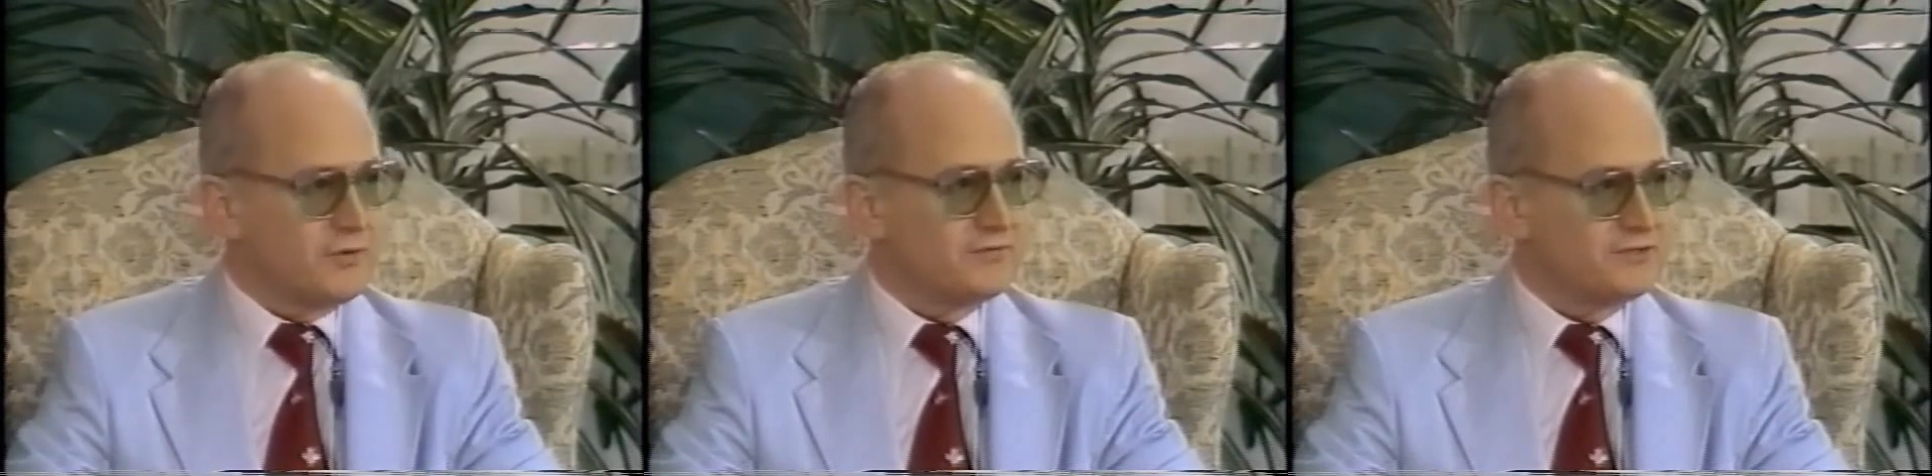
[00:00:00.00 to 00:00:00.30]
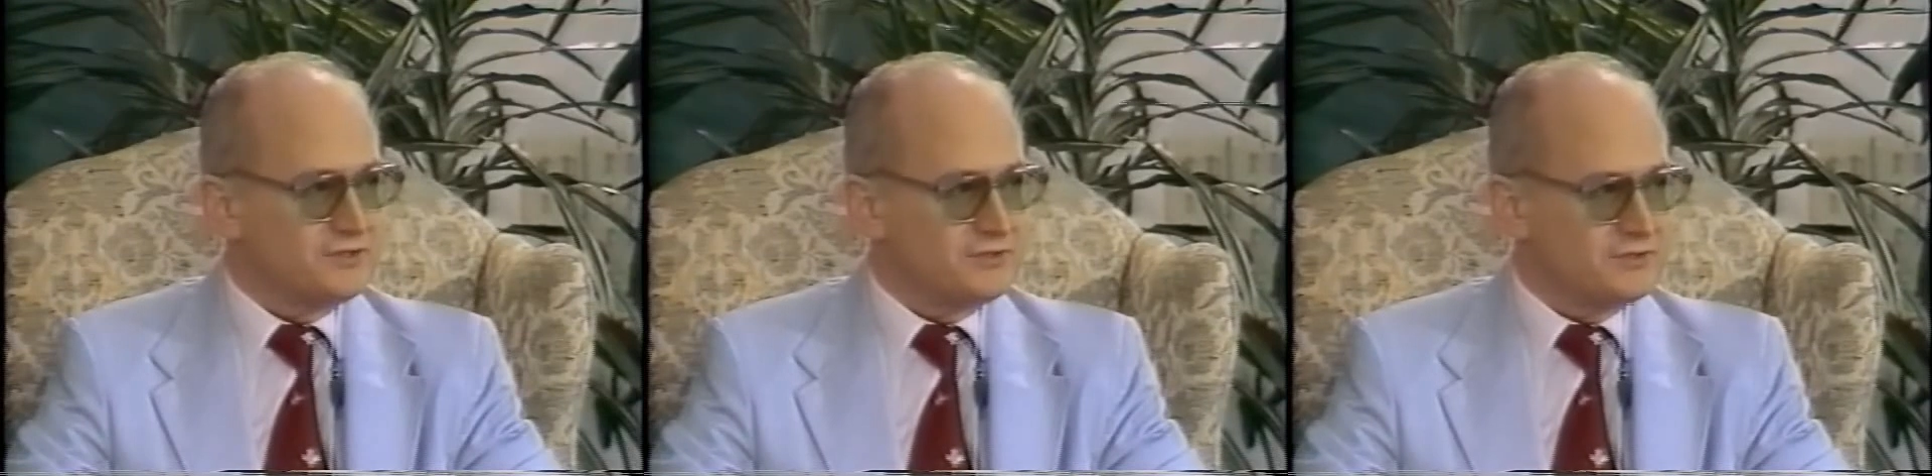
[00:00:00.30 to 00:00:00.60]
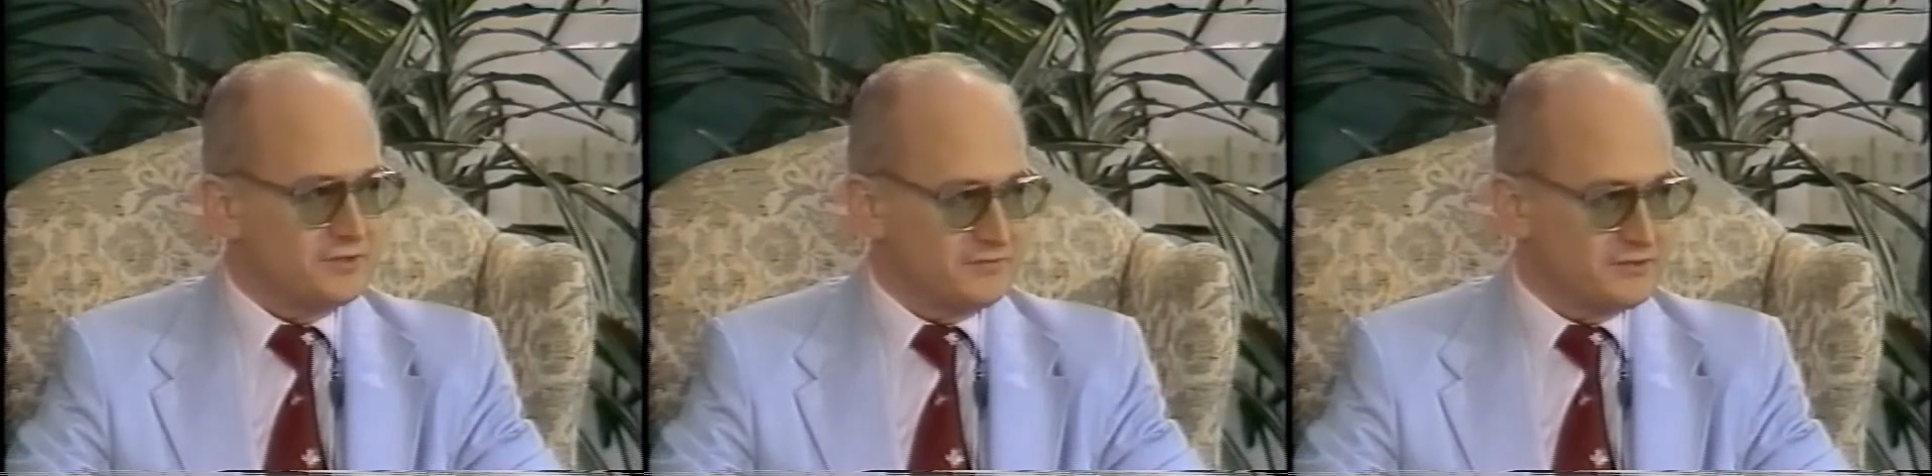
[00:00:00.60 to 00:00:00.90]
overseas
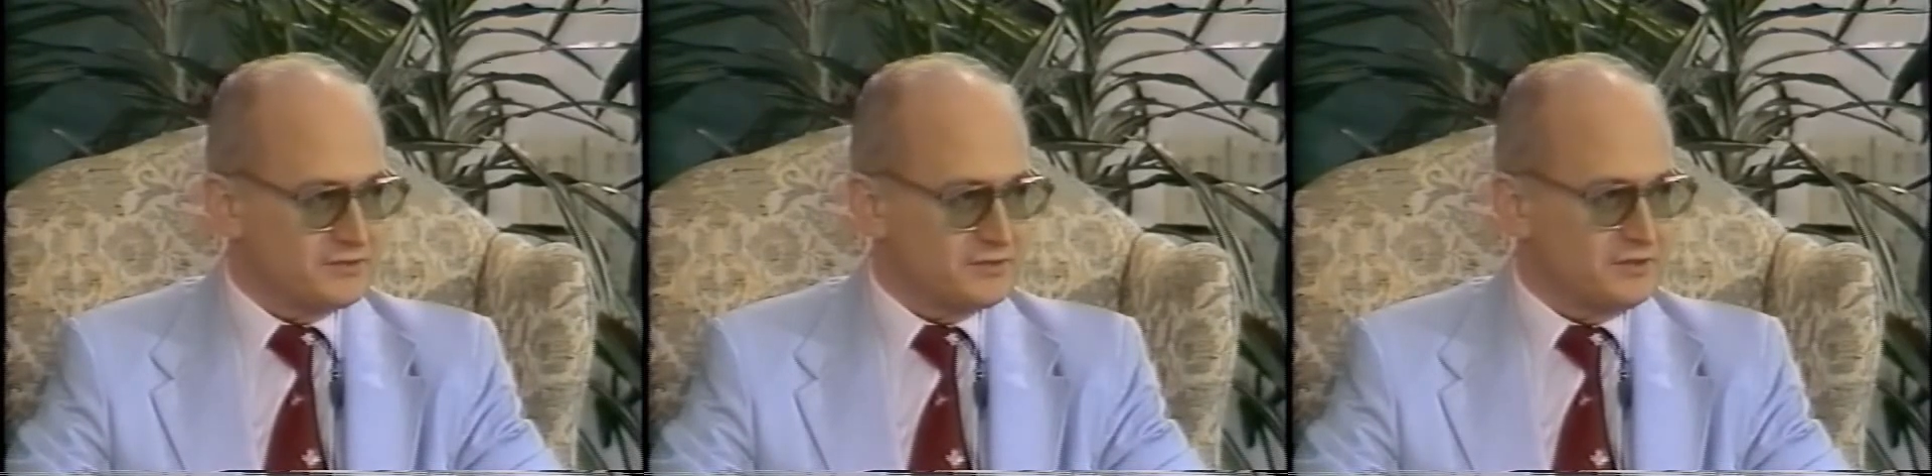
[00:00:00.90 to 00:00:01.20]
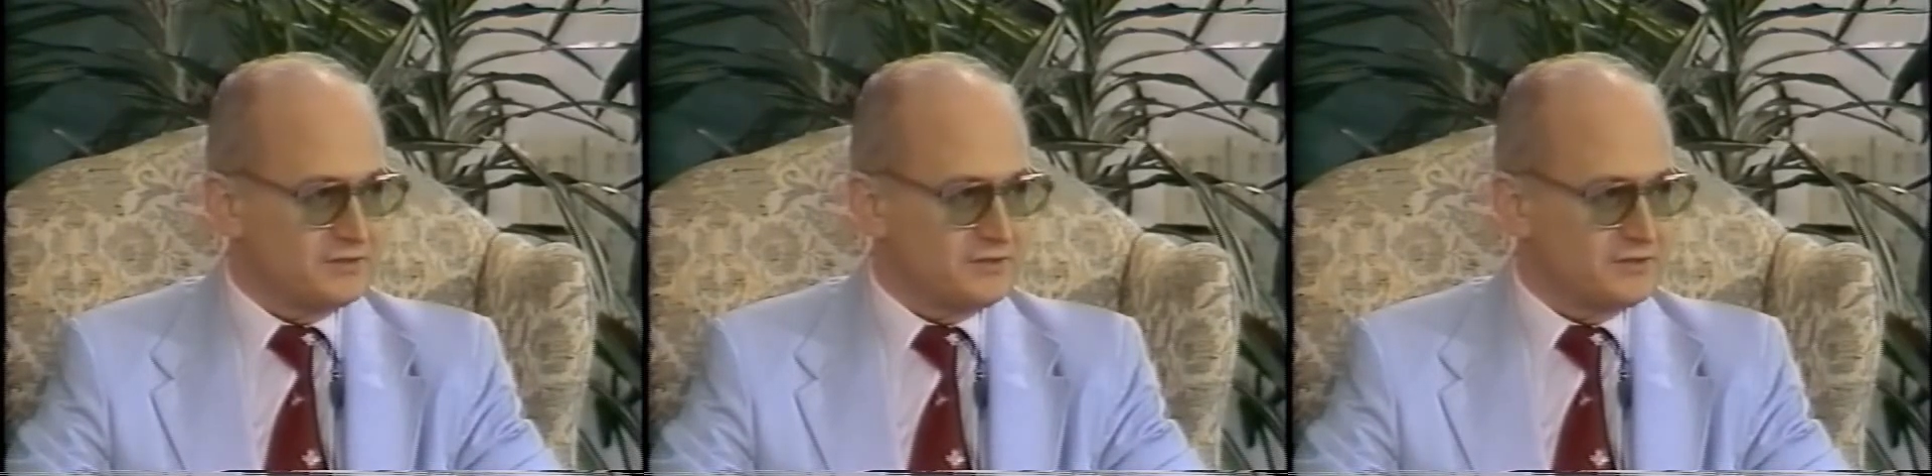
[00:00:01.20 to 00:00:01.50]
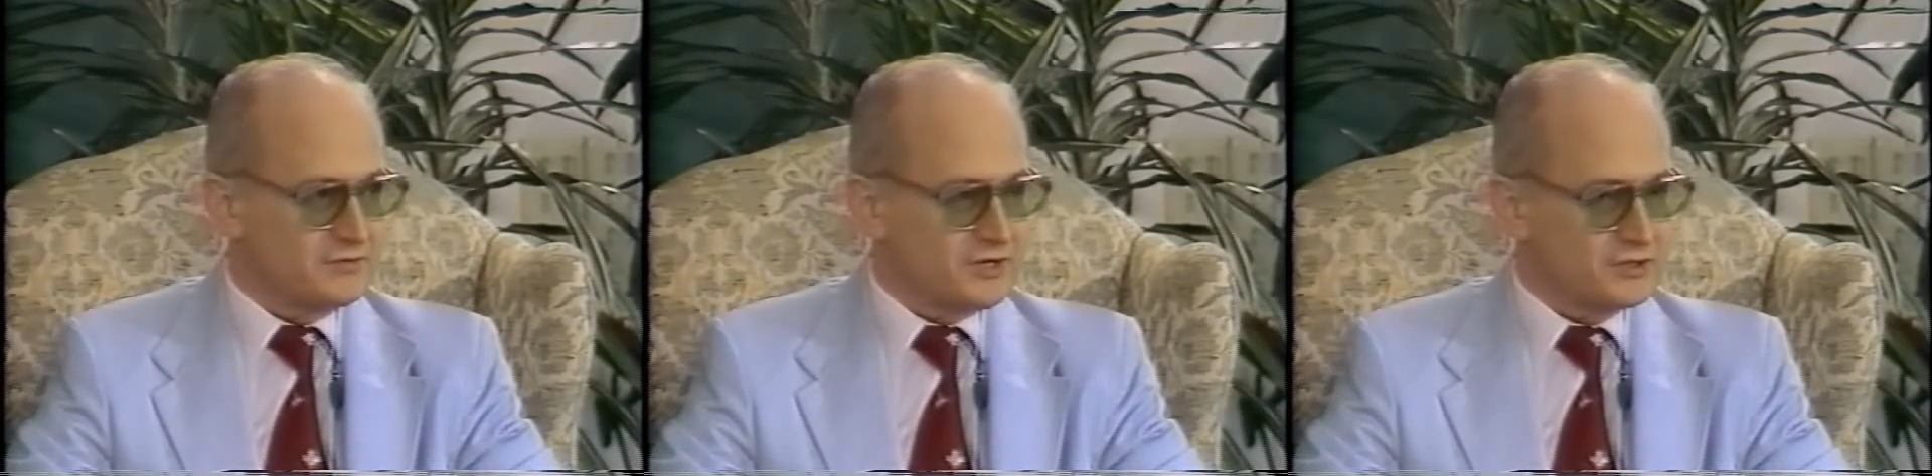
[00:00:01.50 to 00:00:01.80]
service in,
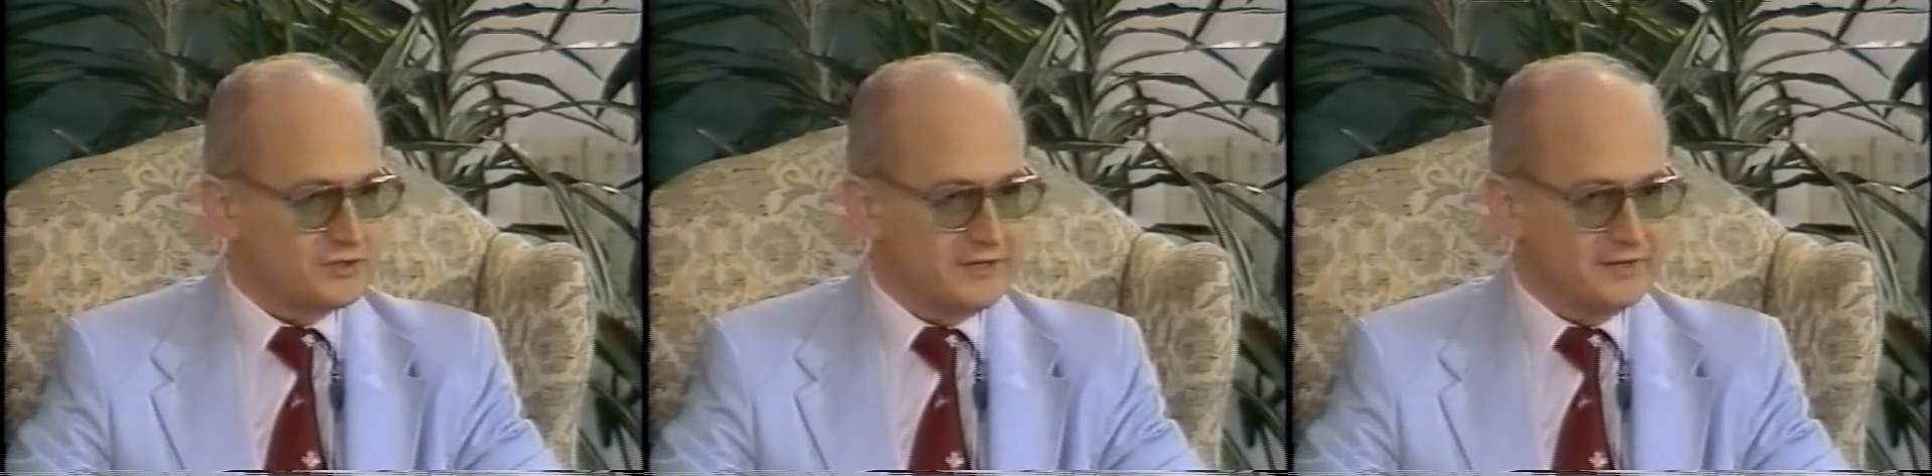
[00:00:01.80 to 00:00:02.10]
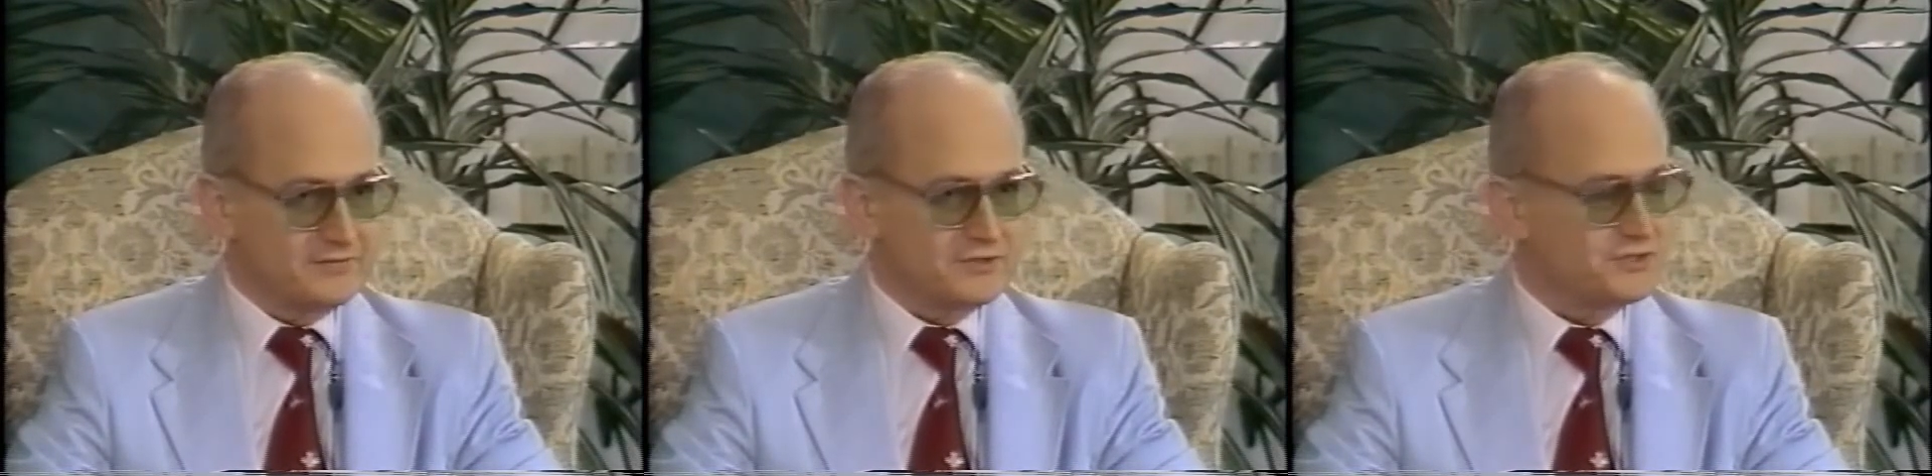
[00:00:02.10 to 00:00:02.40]
in Russian language,